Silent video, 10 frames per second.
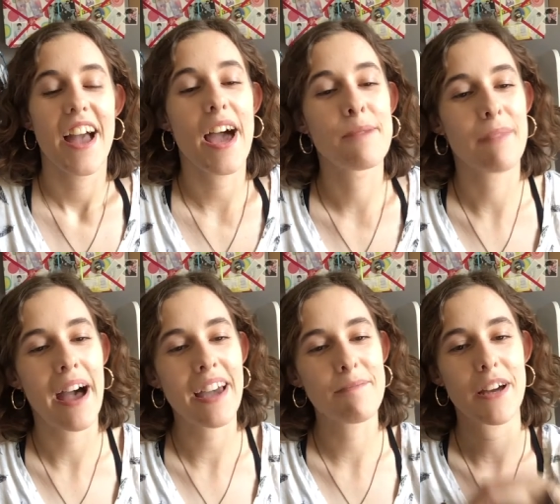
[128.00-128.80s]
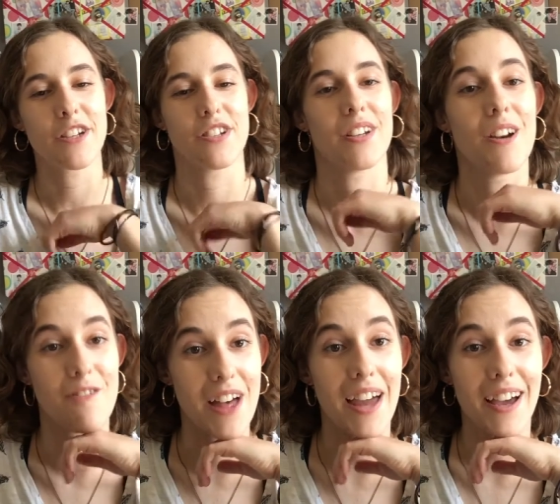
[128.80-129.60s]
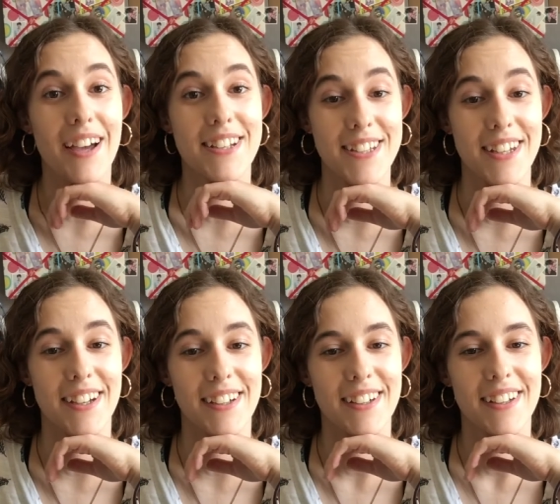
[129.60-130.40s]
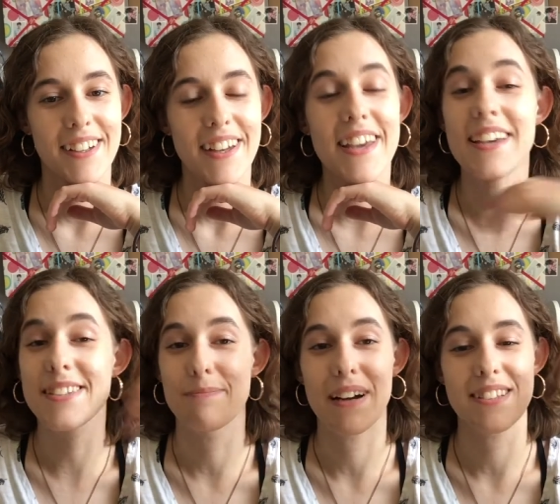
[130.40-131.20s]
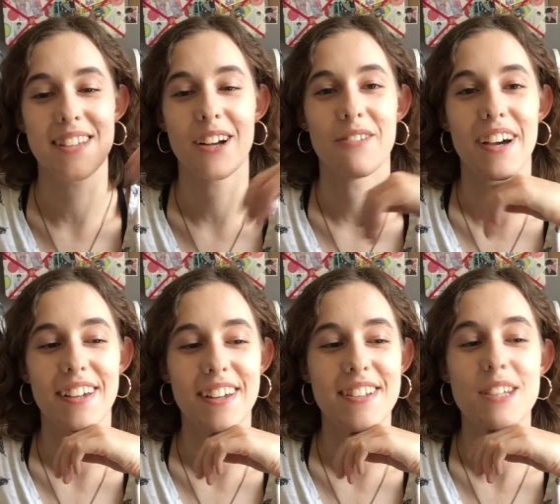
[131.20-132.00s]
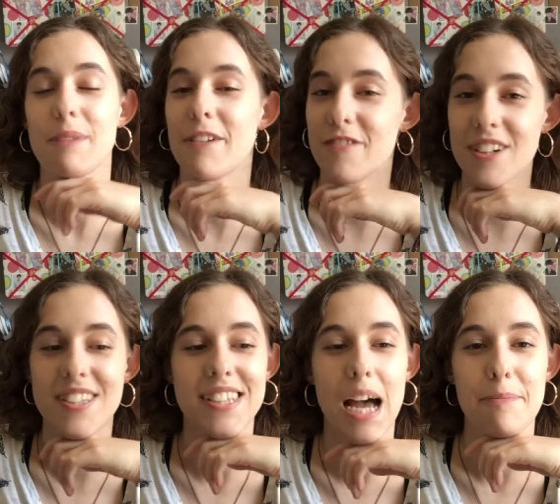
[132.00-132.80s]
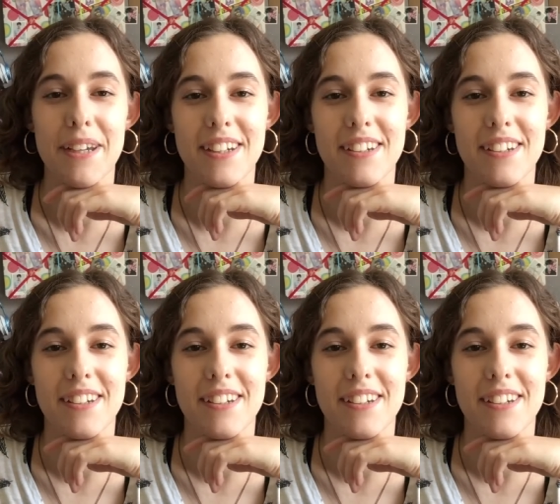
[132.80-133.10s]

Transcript: And my mention of that idea is my segue into my first topic,